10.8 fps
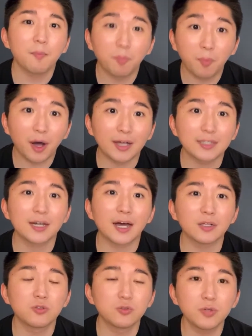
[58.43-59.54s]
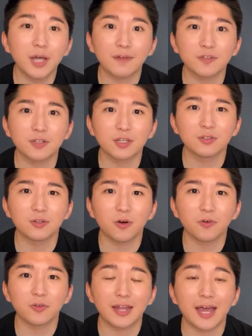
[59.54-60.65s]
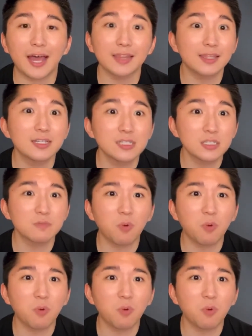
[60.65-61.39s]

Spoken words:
But I do have to let you know that at this